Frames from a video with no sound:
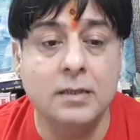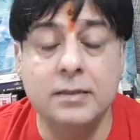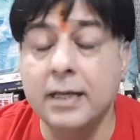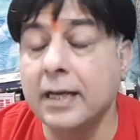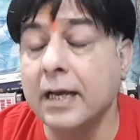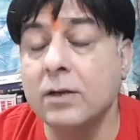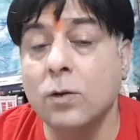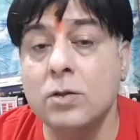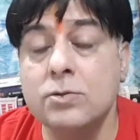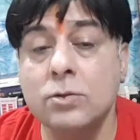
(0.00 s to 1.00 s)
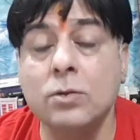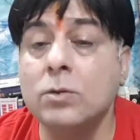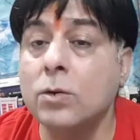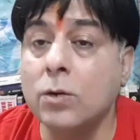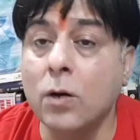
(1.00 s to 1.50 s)
they can also
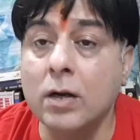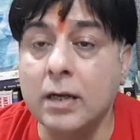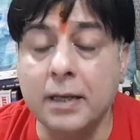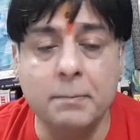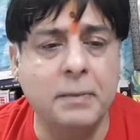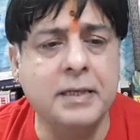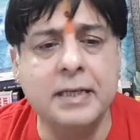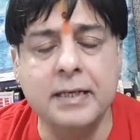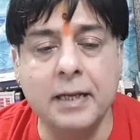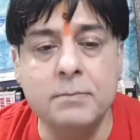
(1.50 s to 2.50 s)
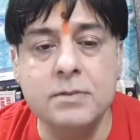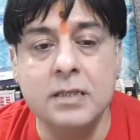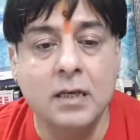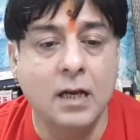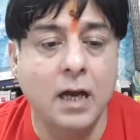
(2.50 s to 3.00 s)
go wrong like many times.